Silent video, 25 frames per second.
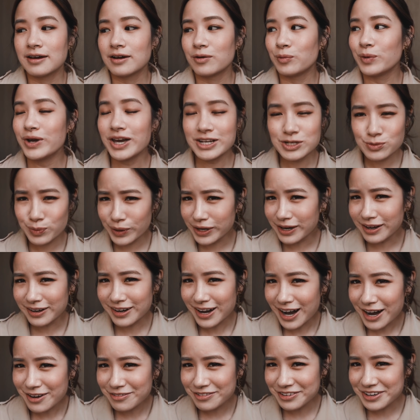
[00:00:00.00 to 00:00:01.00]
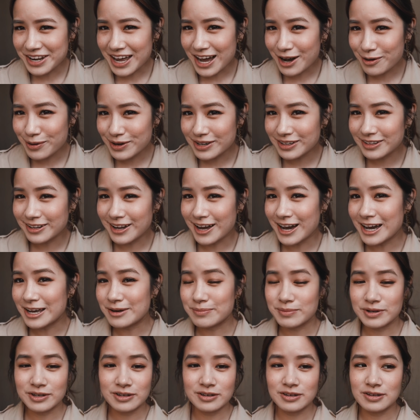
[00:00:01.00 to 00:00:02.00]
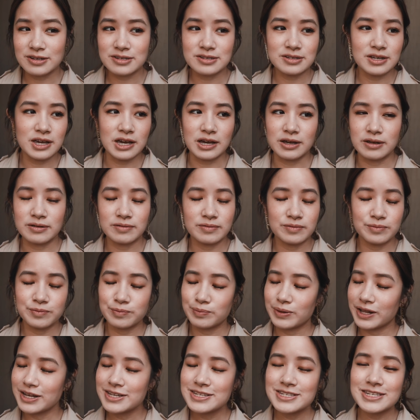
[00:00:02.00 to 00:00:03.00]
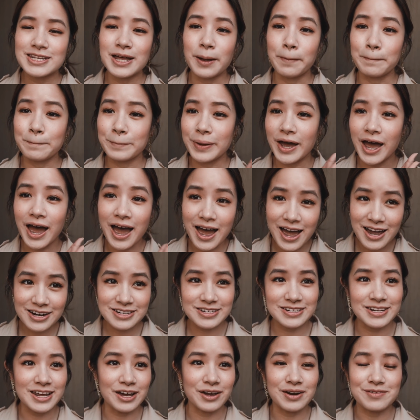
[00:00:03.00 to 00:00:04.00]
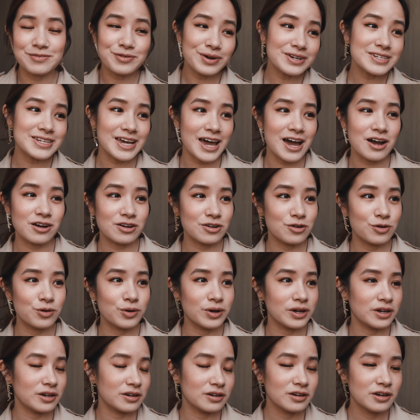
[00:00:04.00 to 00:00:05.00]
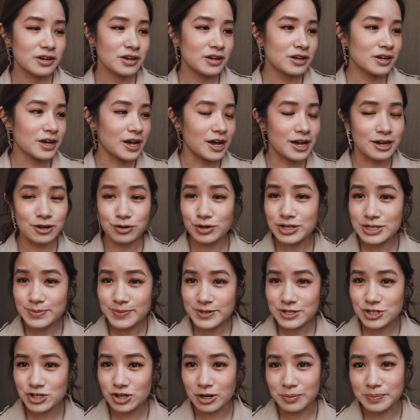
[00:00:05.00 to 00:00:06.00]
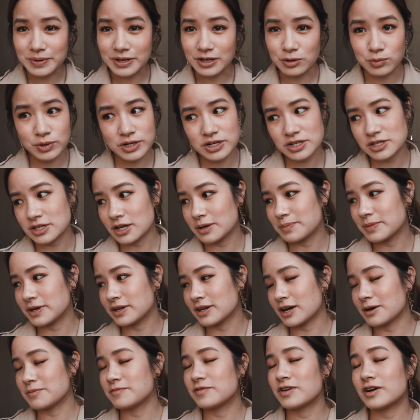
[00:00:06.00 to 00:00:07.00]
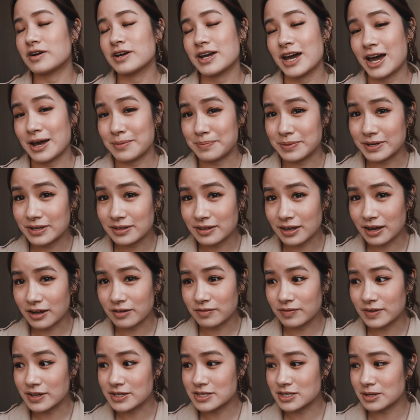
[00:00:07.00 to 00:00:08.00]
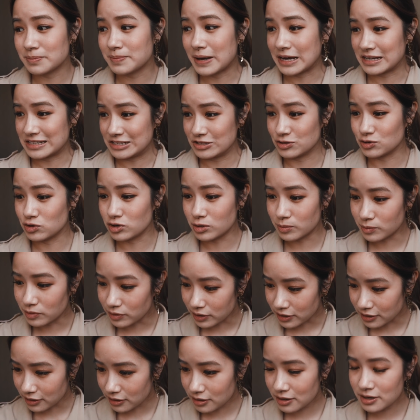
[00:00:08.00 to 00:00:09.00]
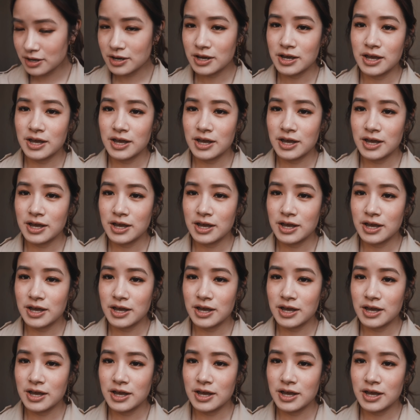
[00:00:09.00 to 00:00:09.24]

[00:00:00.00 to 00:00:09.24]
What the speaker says: we had to wait like half an hour in line because, yeah, places are packed now. Everyone's out going Christmas shopping, which, I mean, I'm very happy that things are back to normal here.